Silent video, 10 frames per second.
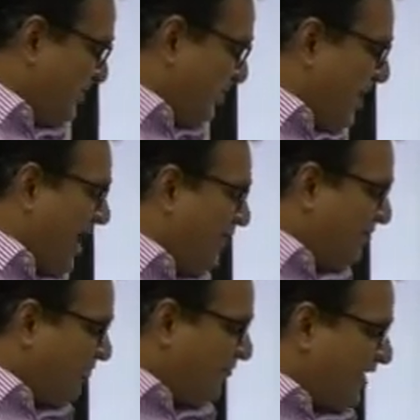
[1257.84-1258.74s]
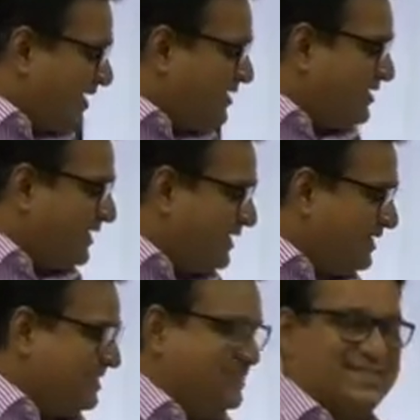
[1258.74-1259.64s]
My friend
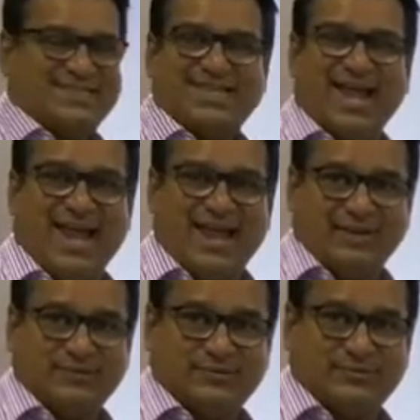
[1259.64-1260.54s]
is sad.